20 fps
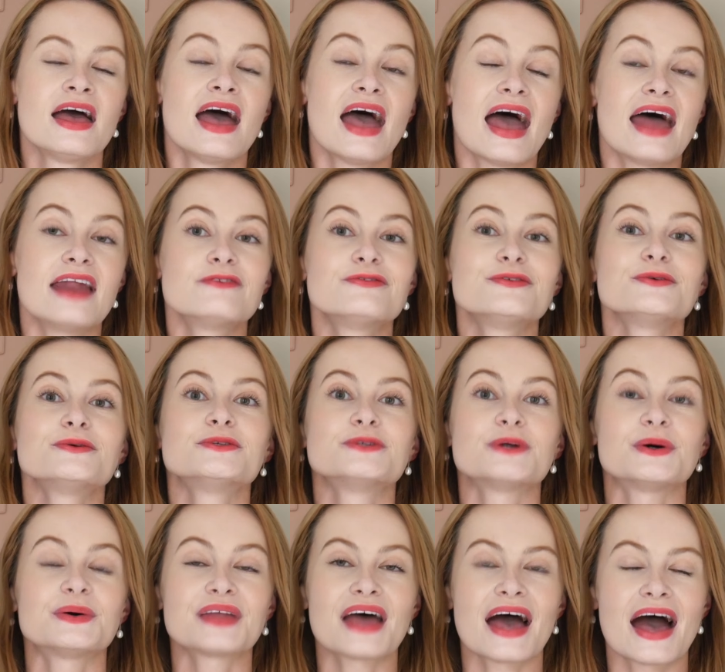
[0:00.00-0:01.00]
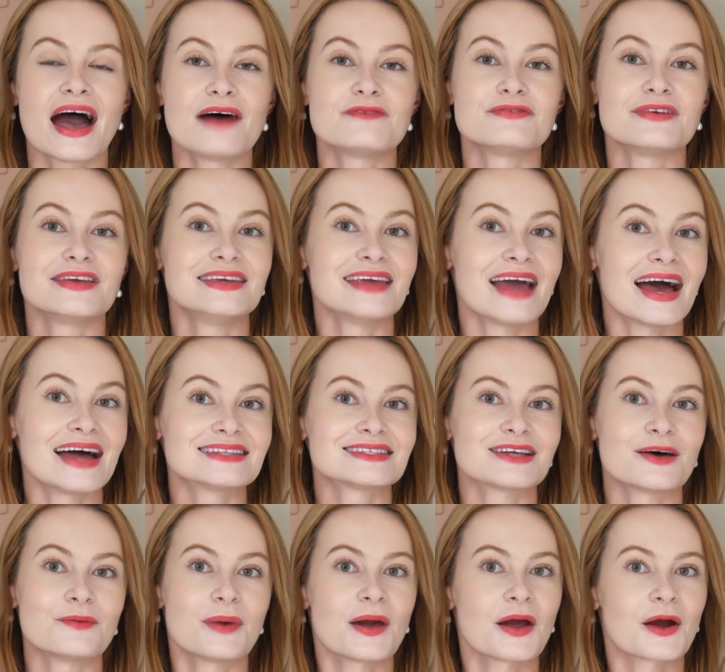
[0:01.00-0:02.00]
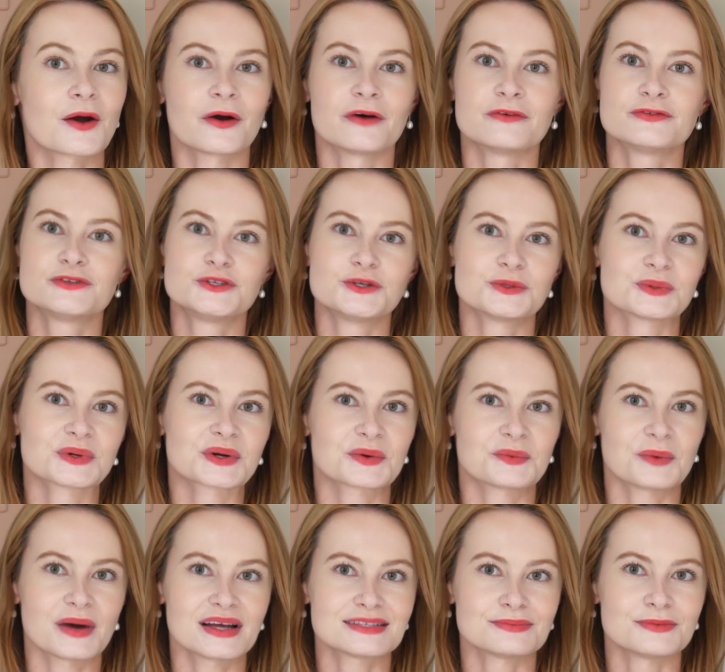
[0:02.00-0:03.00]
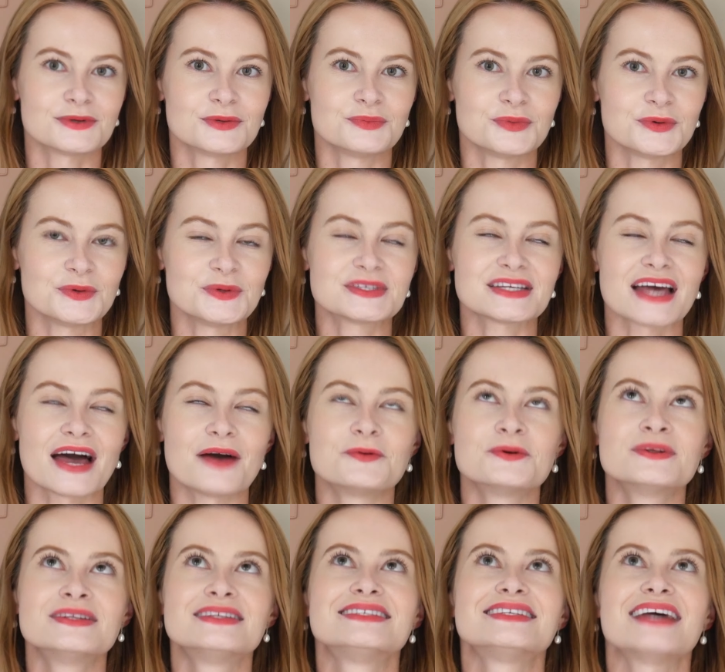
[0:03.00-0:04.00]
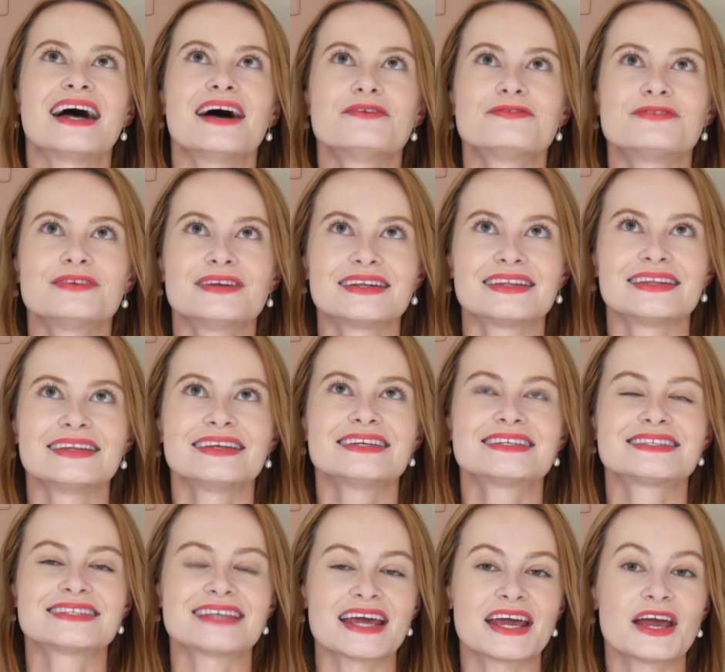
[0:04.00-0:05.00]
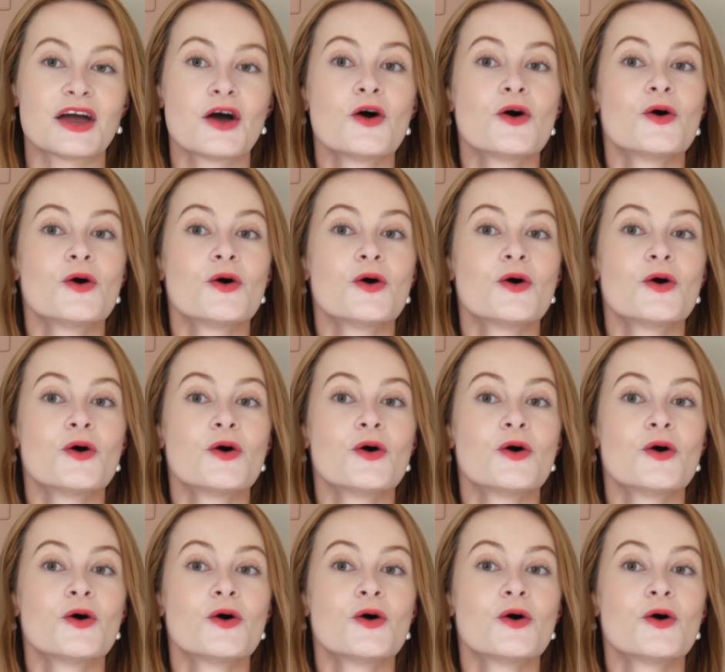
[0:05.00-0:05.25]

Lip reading: And if you don't have yet a pair of Stuart Weitzman boots, I would definitely say